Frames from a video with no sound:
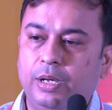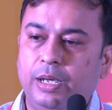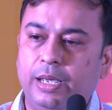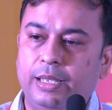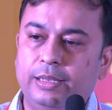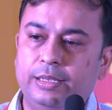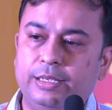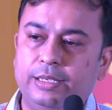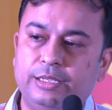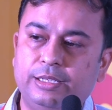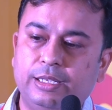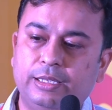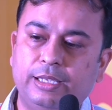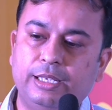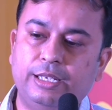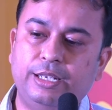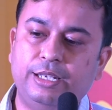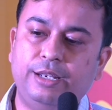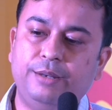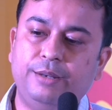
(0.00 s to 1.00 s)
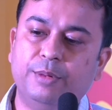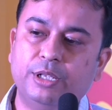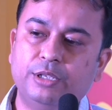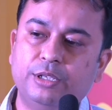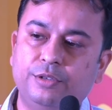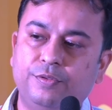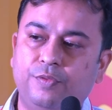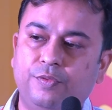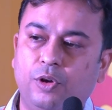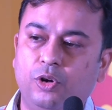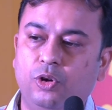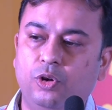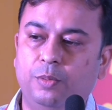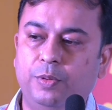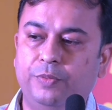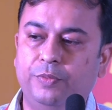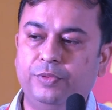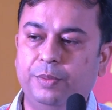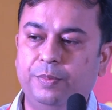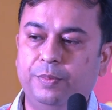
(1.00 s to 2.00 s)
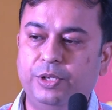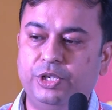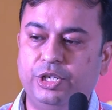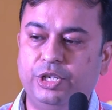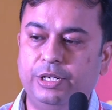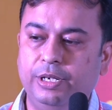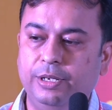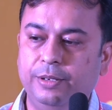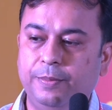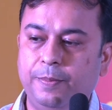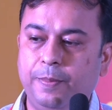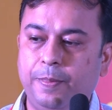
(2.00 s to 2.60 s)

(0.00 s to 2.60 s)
And this is a 3 months follow-up of the patient.